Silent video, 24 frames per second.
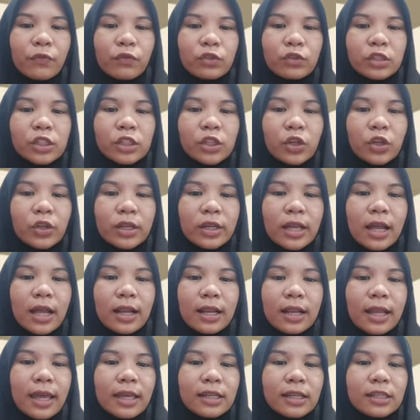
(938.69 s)
functional
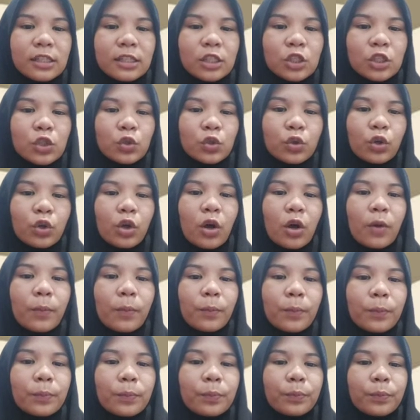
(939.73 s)
English to
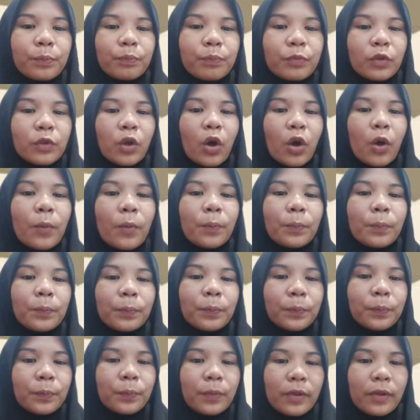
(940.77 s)

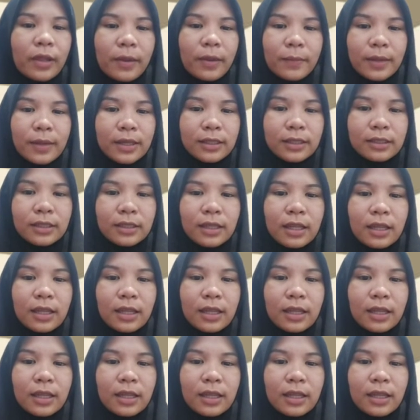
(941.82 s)
complement